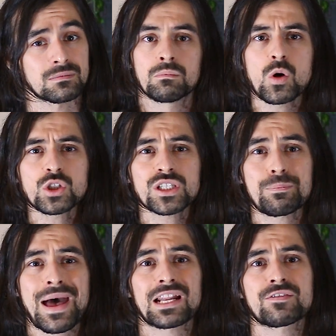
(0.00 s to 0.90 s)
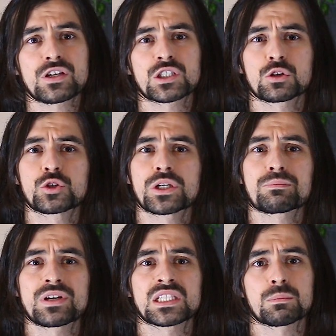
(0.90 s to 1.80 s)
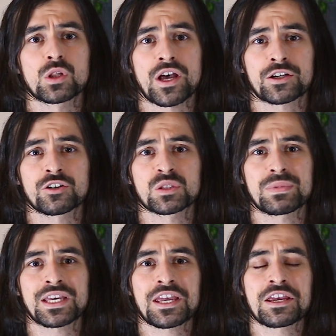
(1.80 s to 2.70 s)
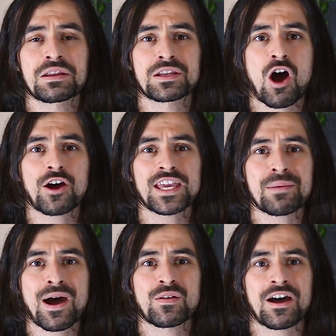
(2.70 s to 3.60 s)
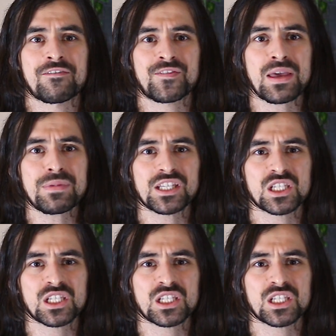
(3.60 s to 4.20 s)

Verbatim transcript: Most competitive exclusion principle lectures begin talking about a famous